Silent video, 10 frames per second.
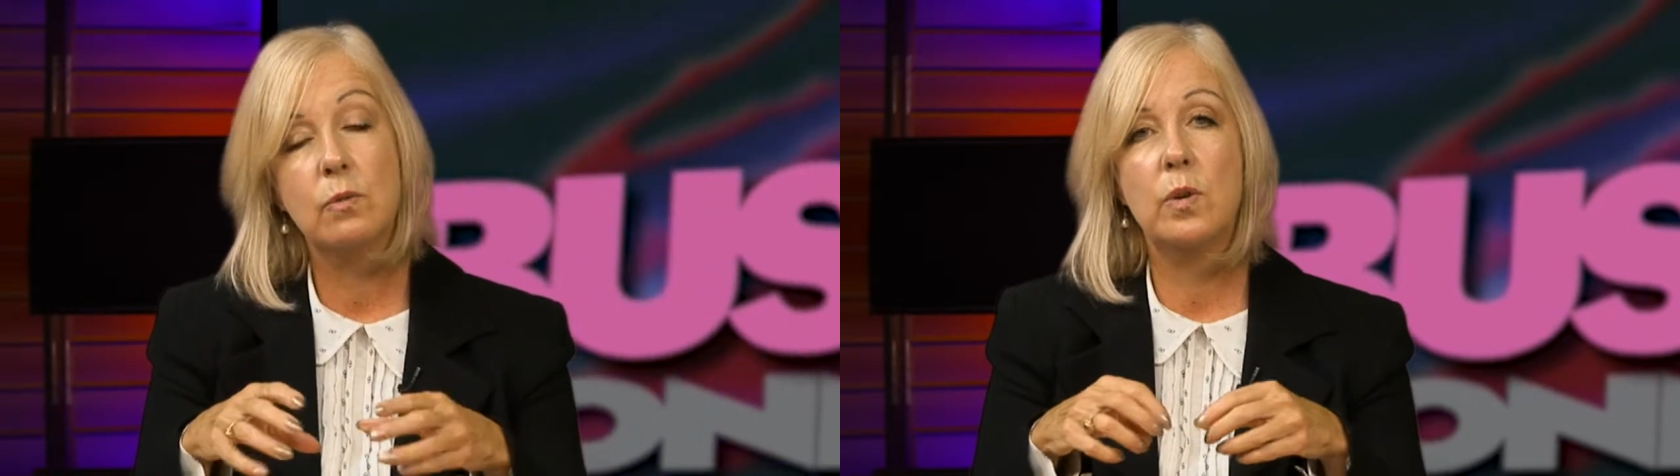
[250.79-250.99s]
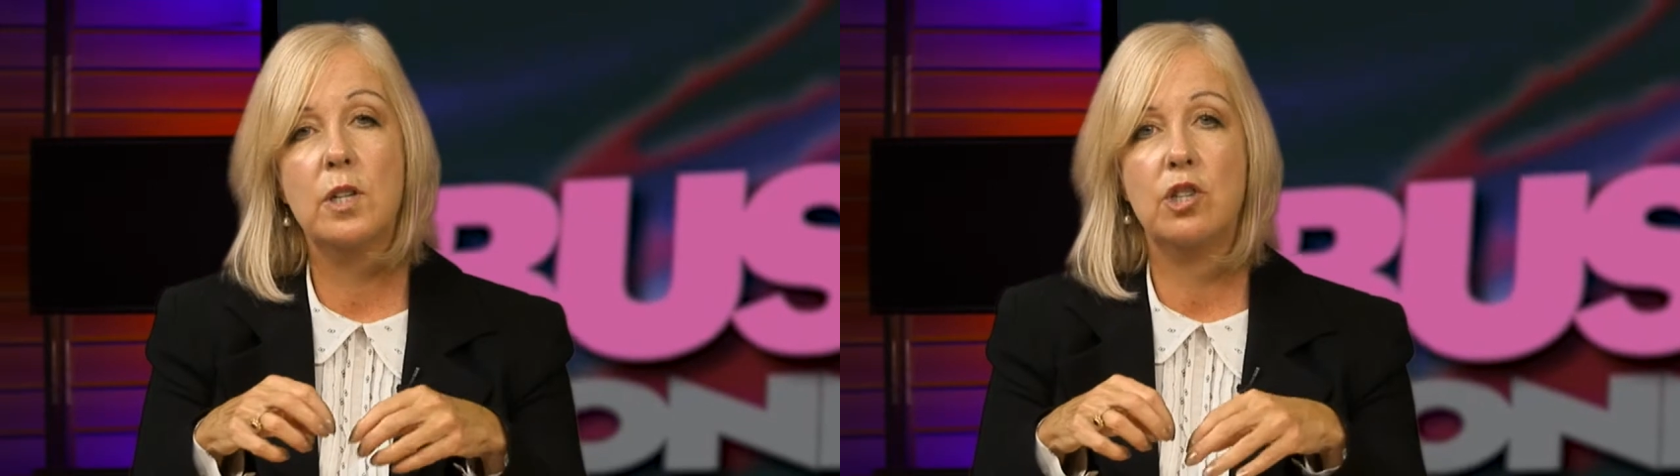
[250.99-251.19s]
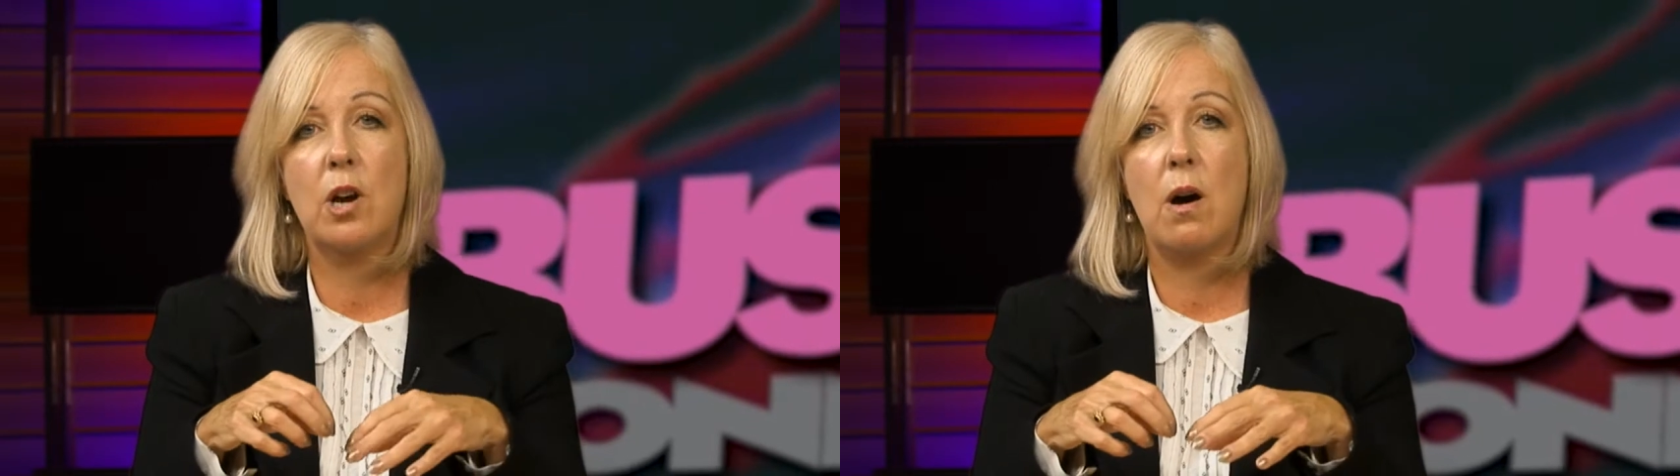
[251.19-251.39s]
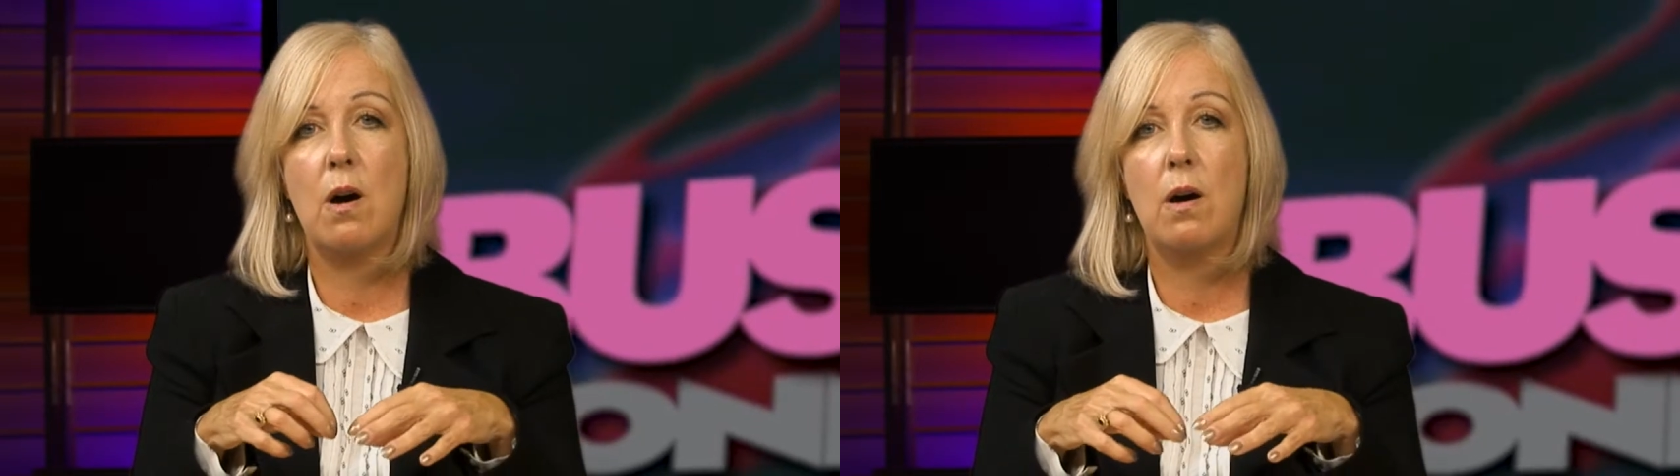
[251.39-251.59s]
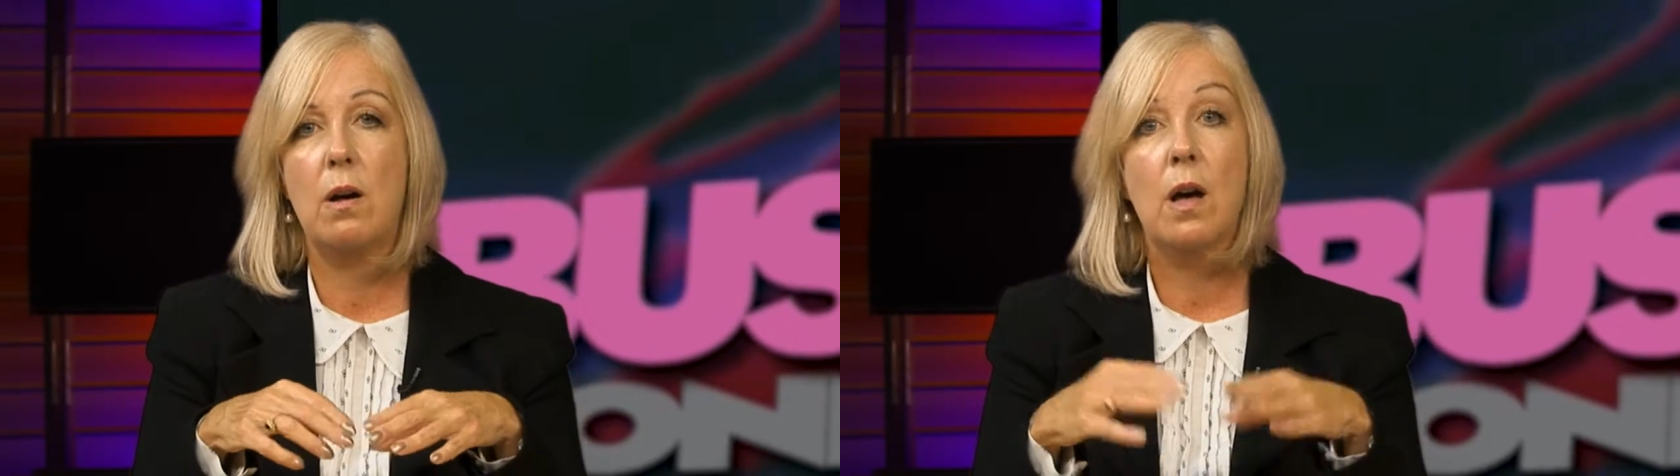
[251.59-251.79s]
which
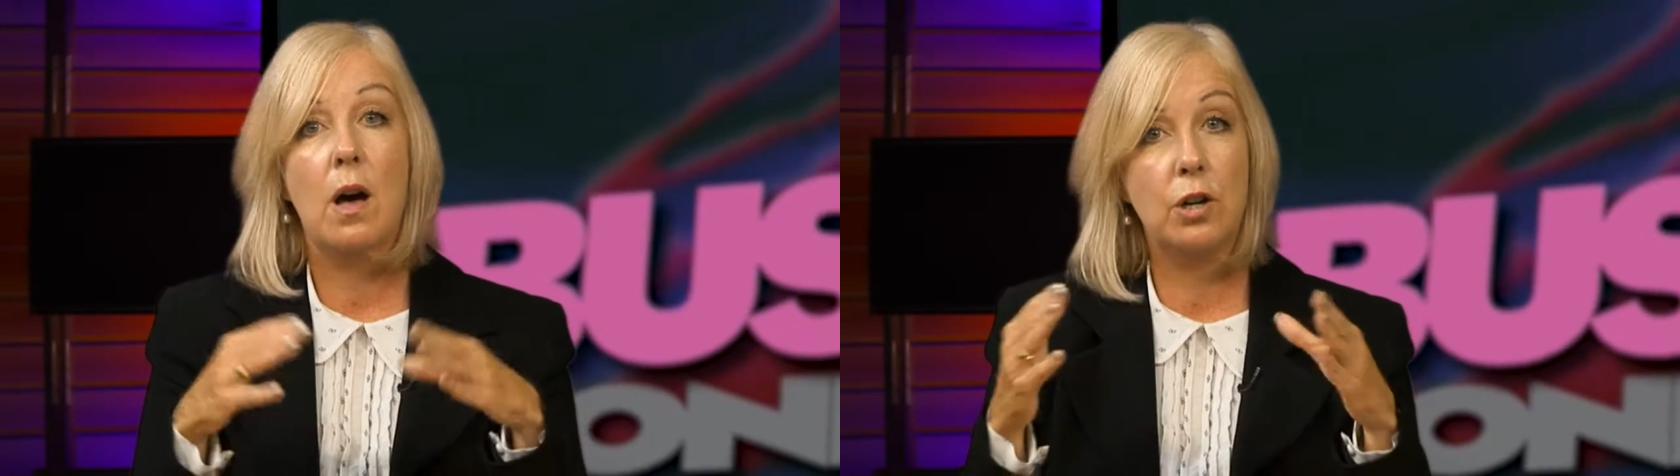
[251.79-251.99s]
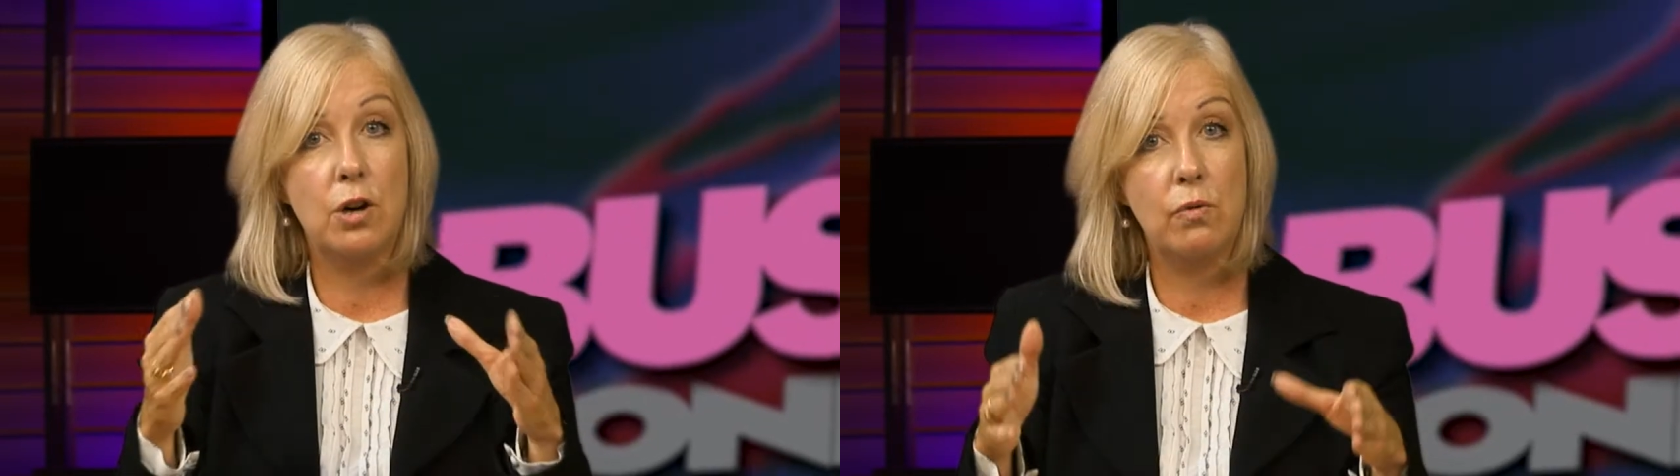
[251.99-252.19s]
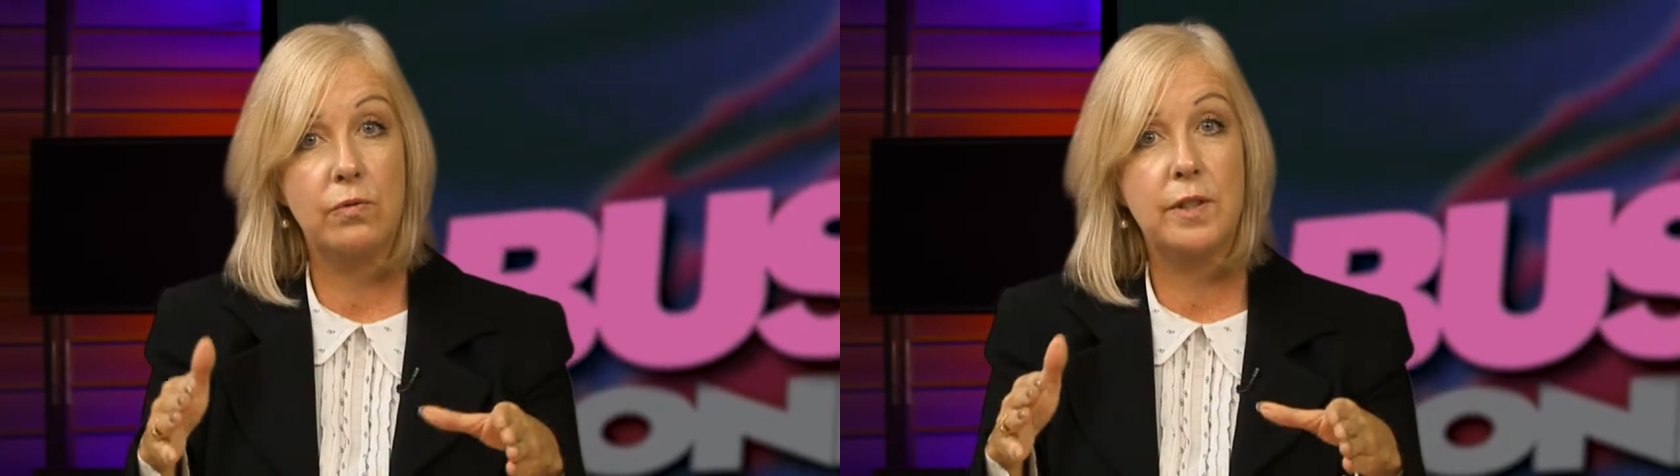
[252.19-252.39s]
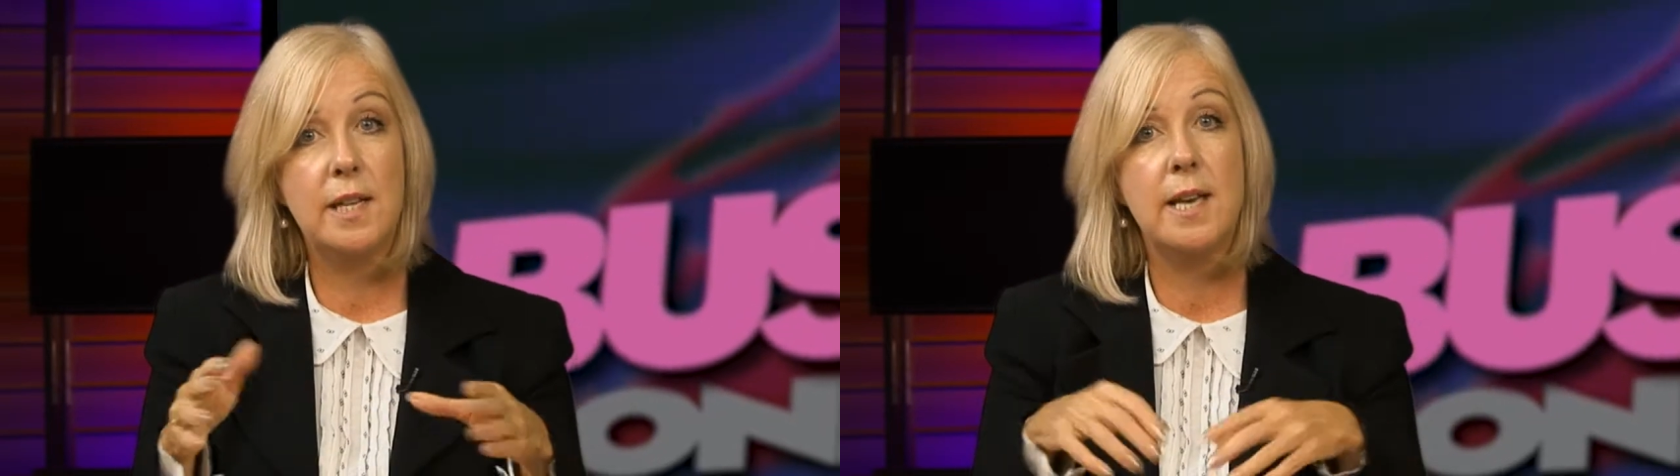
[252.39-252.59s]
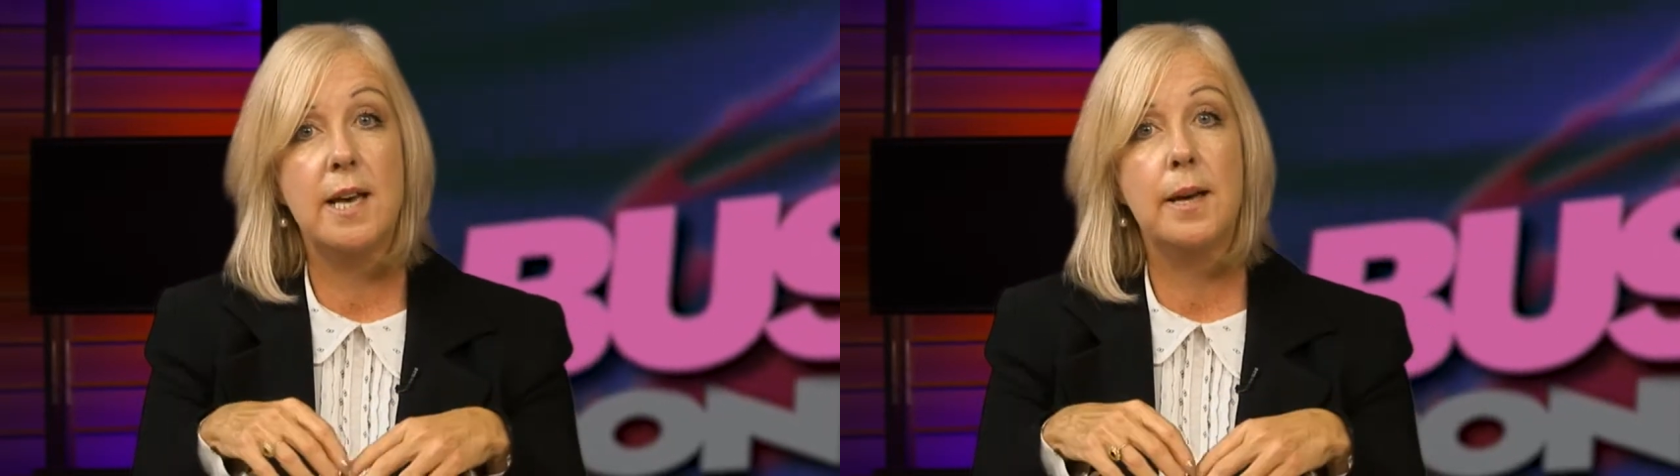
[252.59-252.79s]
are a goal for the
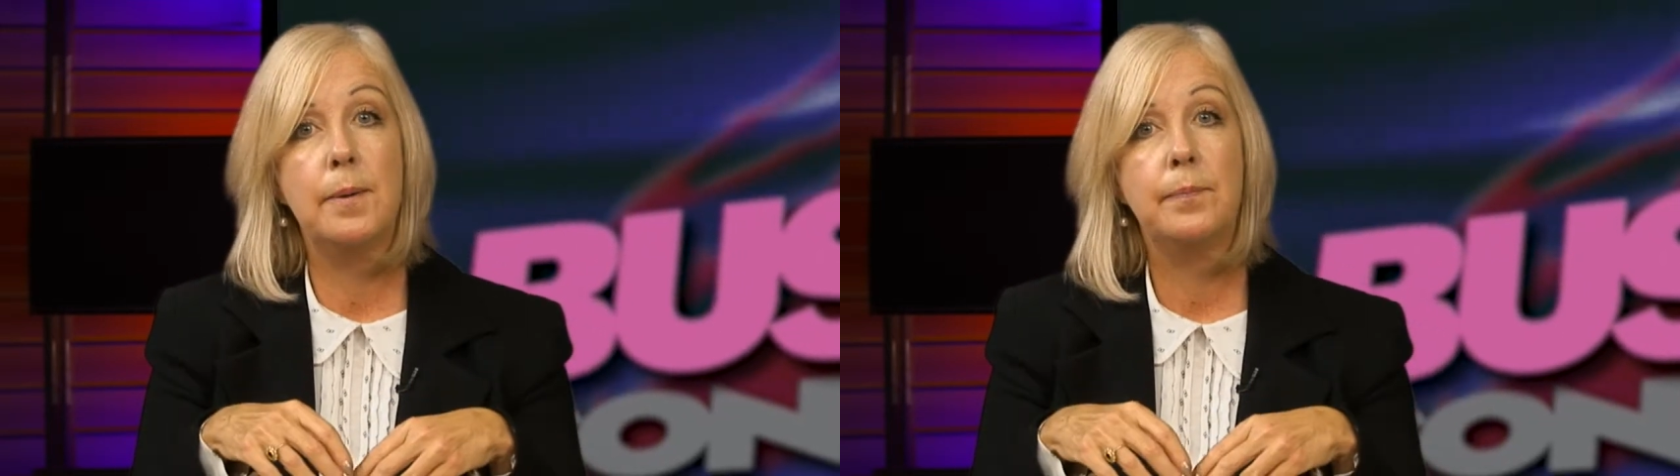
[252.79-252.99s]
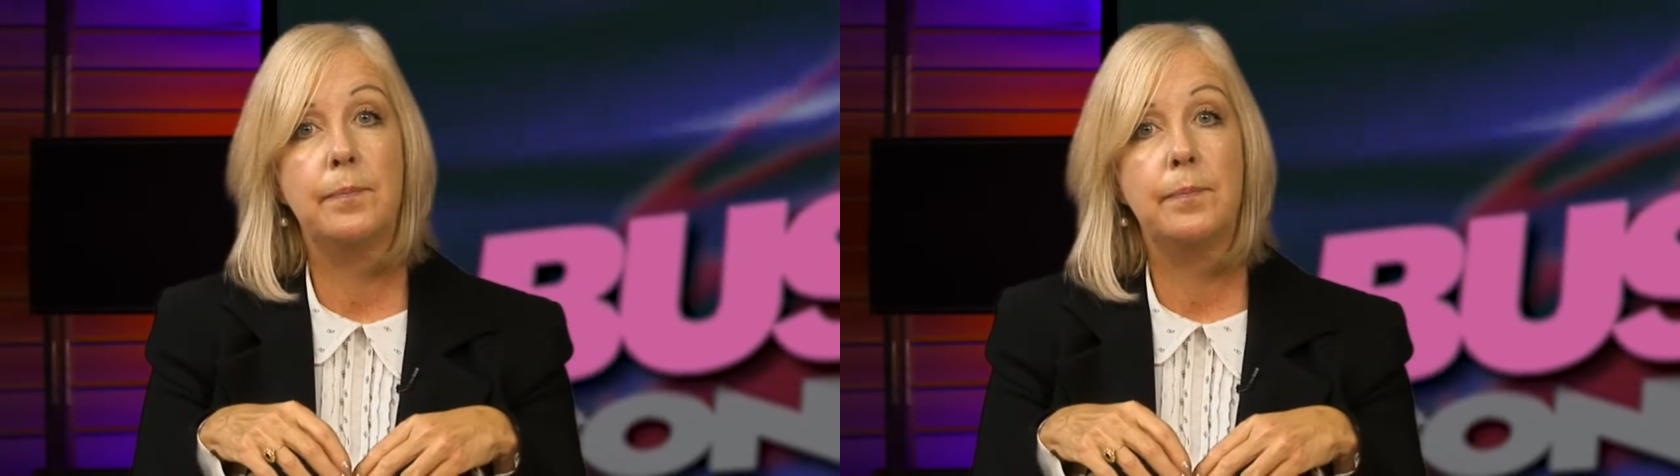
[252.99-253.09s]
year.